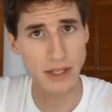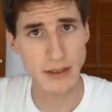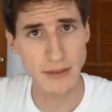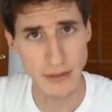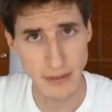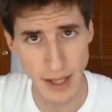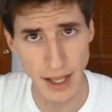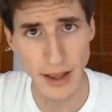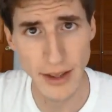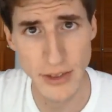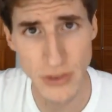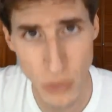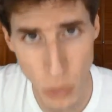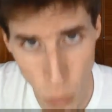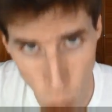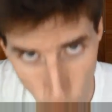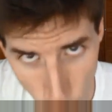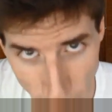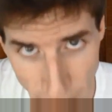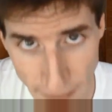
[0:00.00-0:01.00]
but doesn't tell us
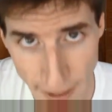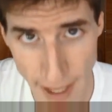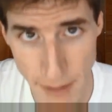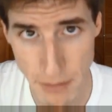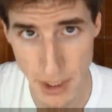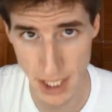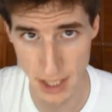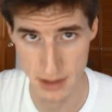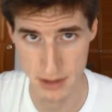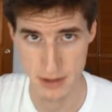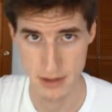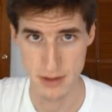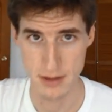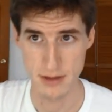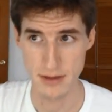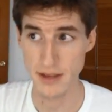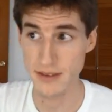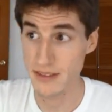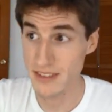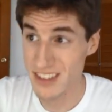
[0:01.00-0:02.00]
what they mean.
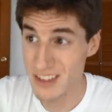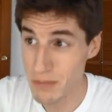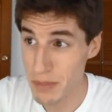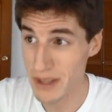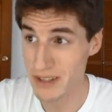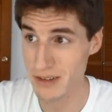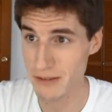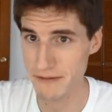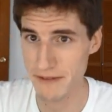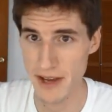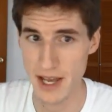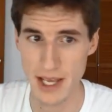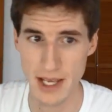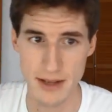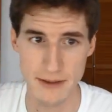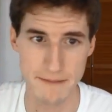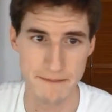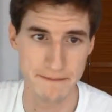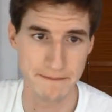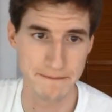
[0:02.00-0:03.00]
It doesn't specify it.